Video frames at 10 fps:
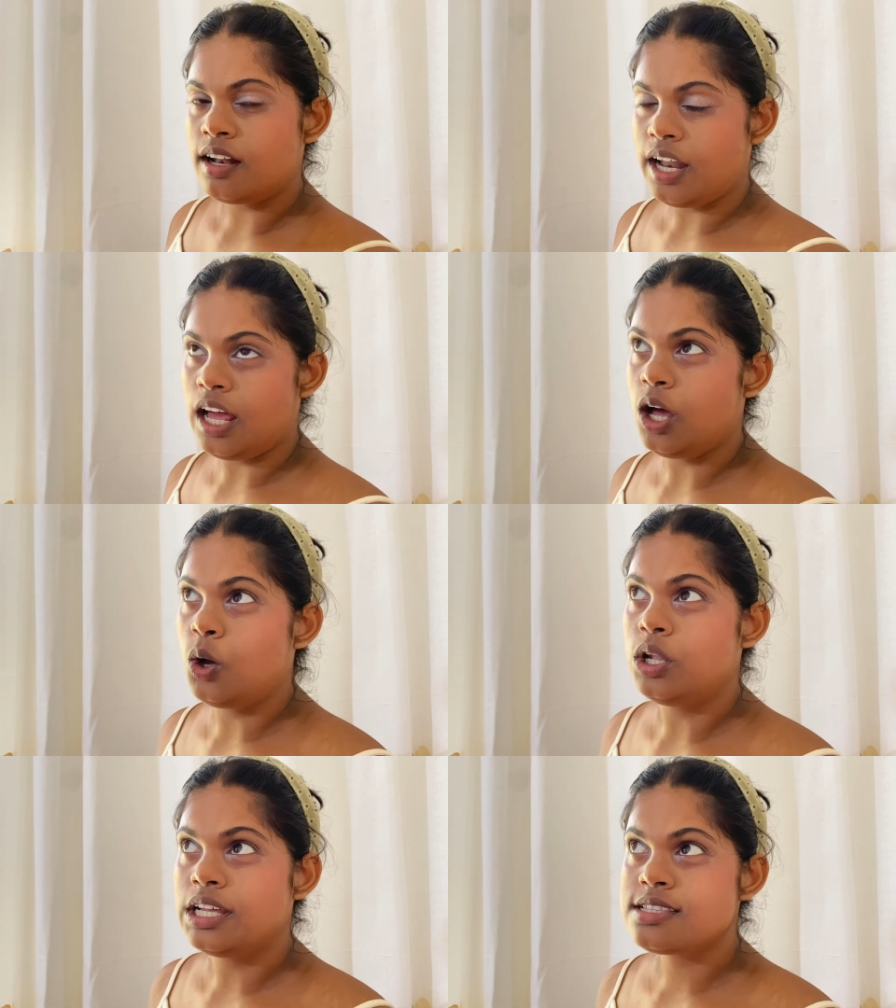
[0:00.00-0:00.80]
Now
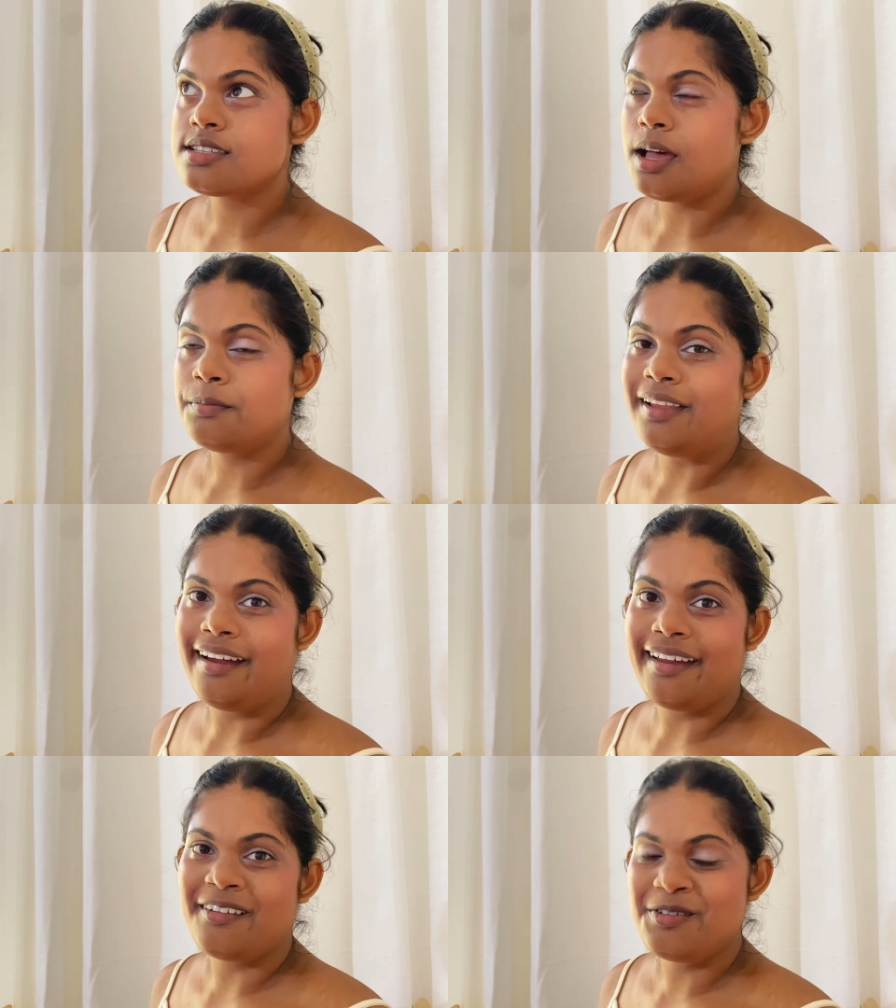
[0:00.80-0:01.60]
let's
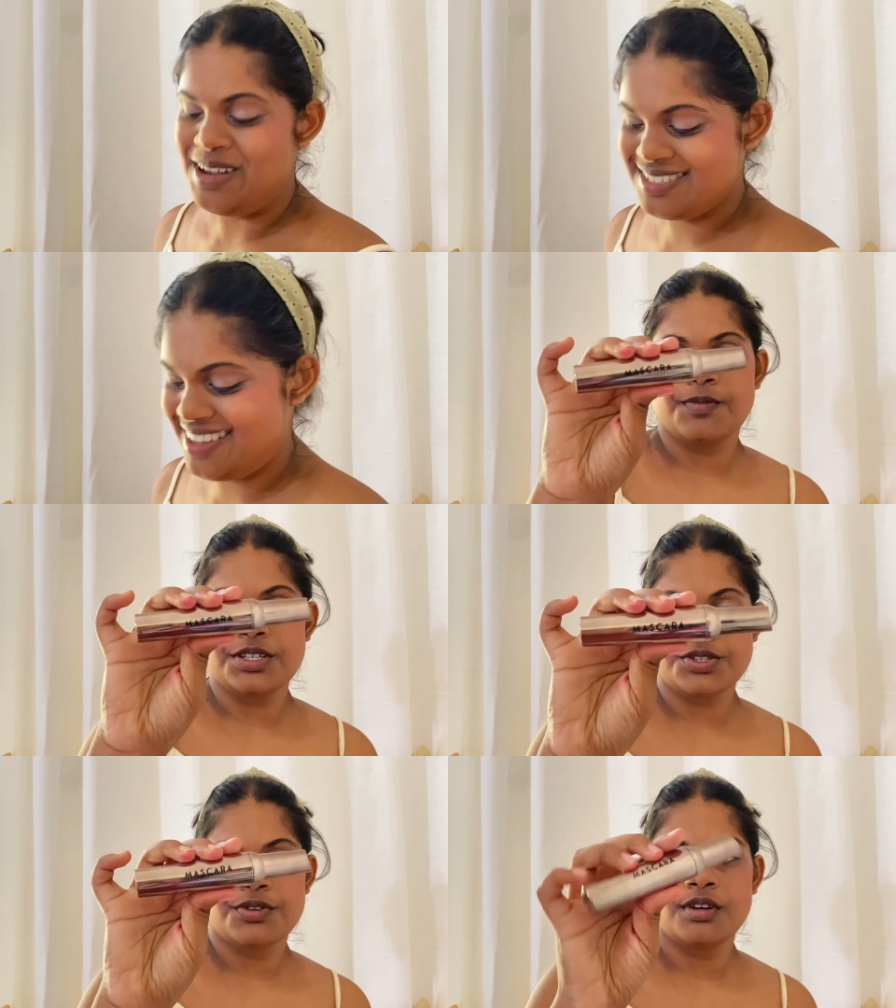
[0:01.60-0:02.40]
apply our mascara.
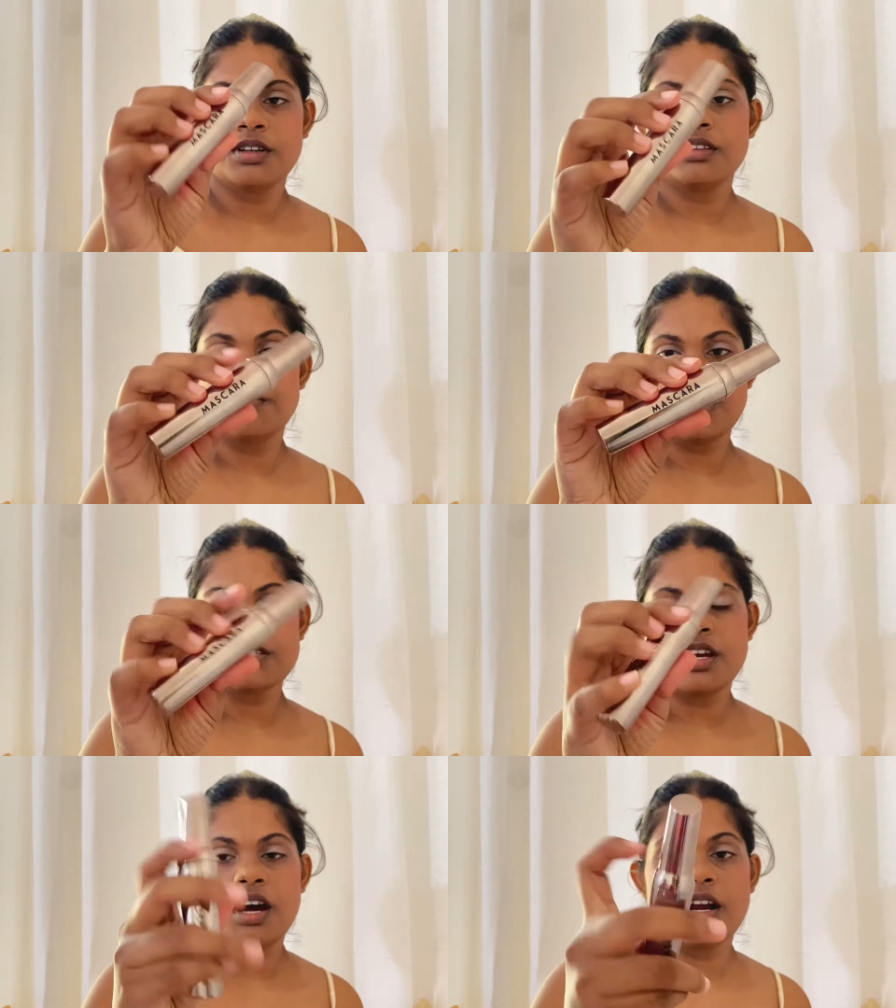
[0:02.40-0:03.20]
The
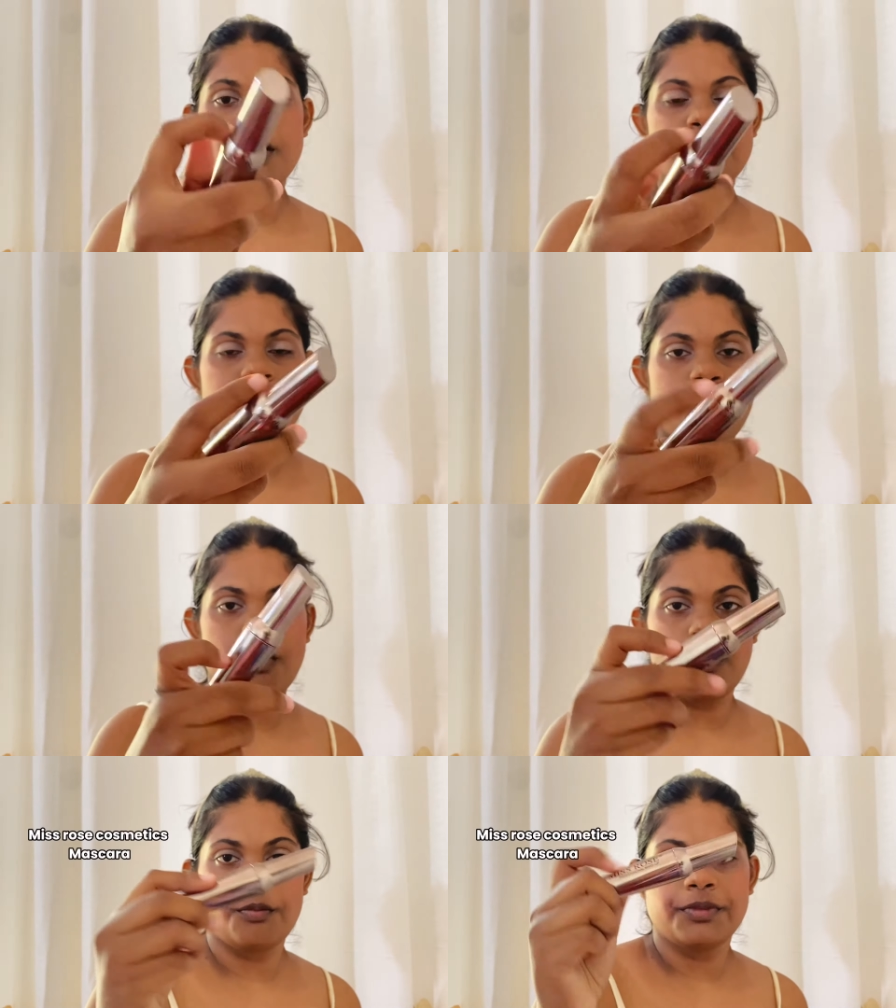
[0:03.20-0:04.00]
mascara
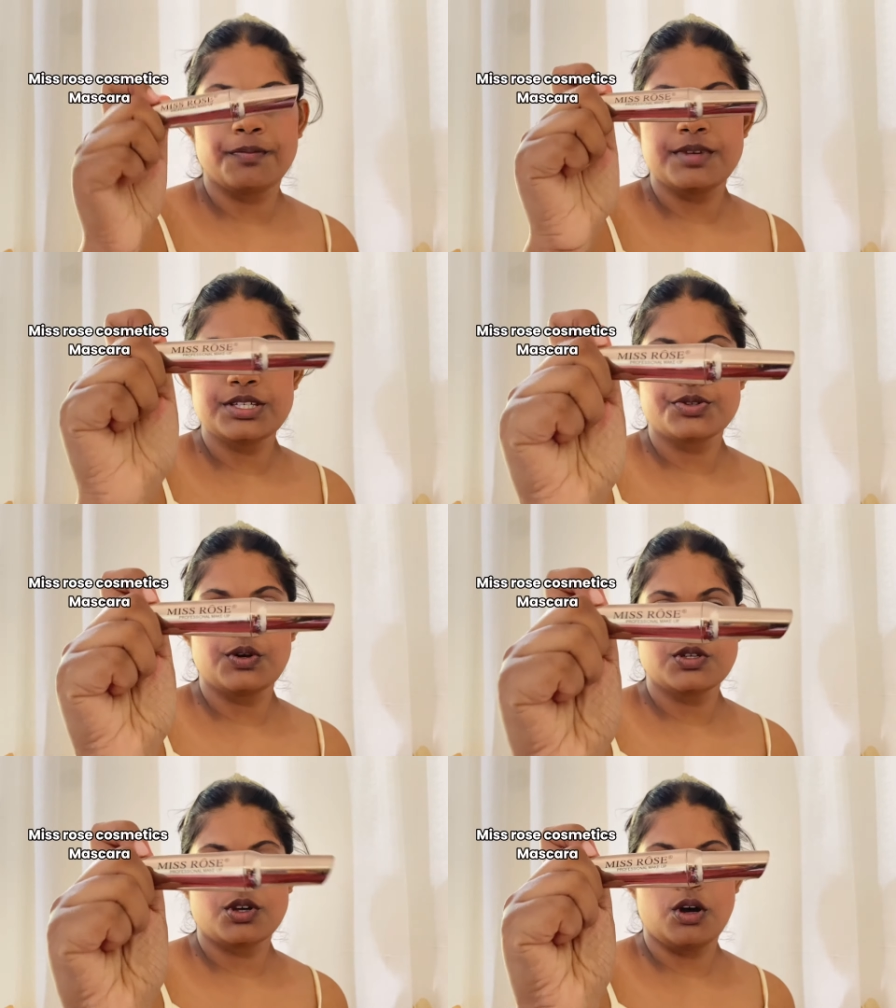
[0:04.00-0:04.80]
from the Miss
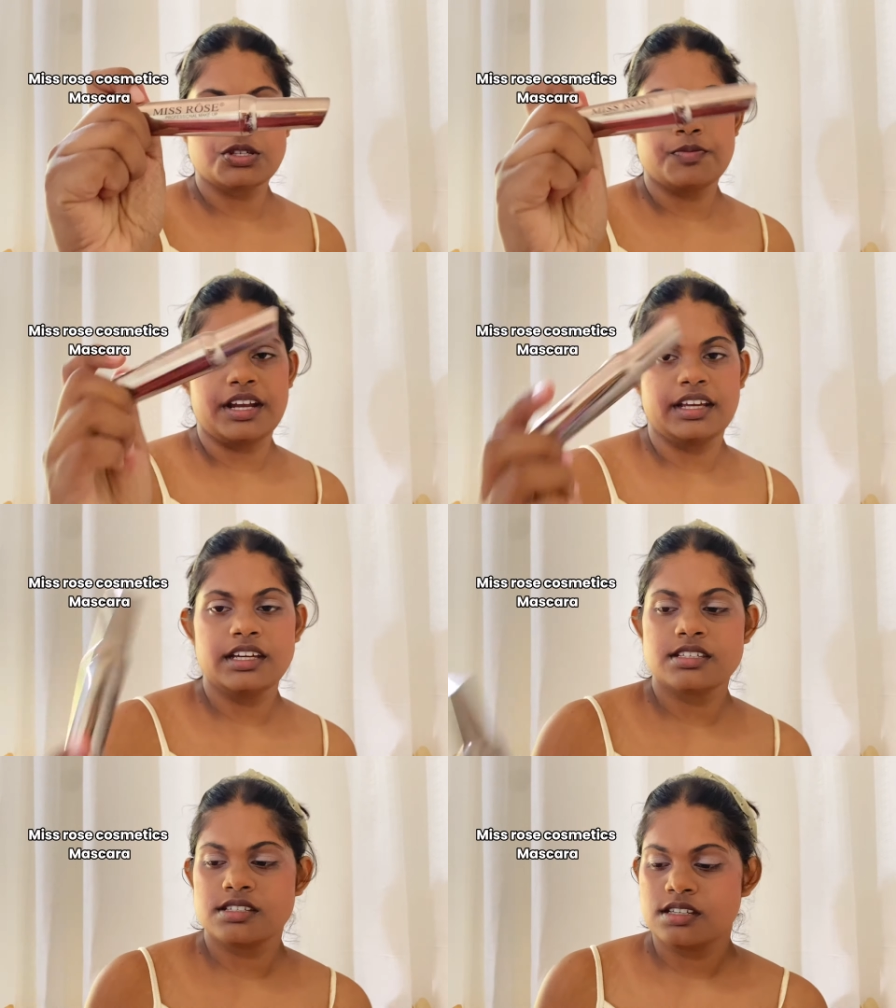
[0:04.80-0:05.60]
Rose
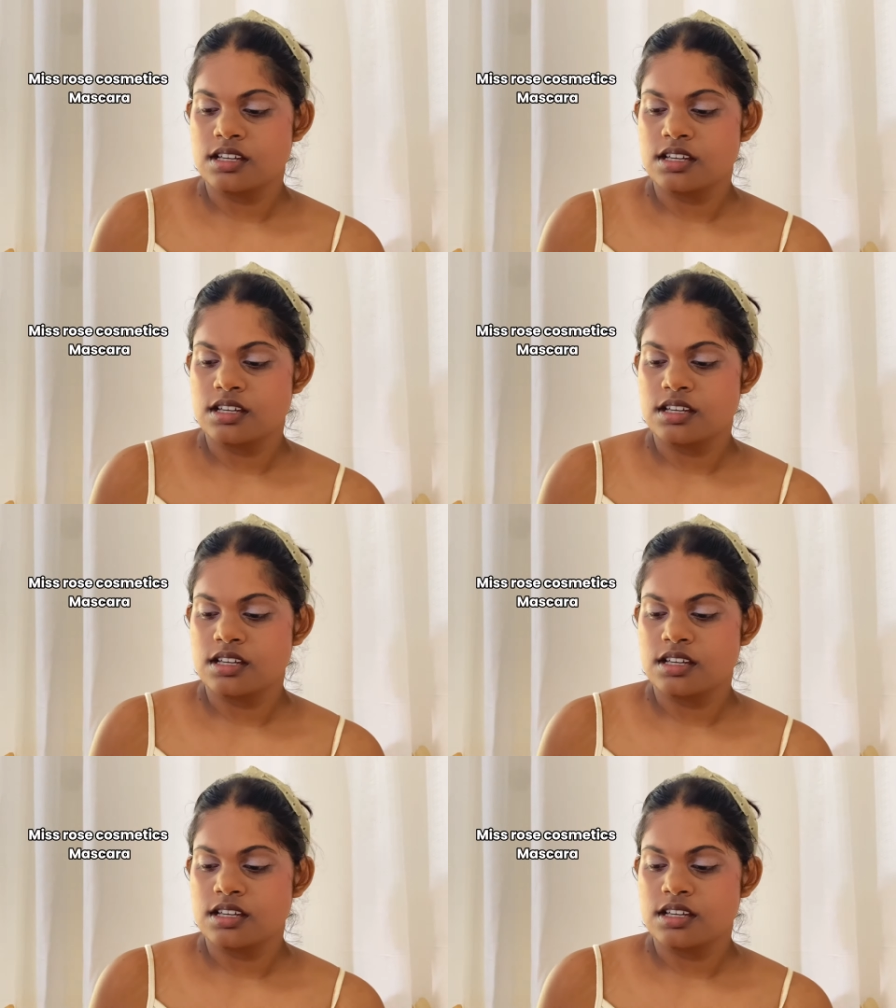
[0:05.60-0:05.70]
Cosmetics.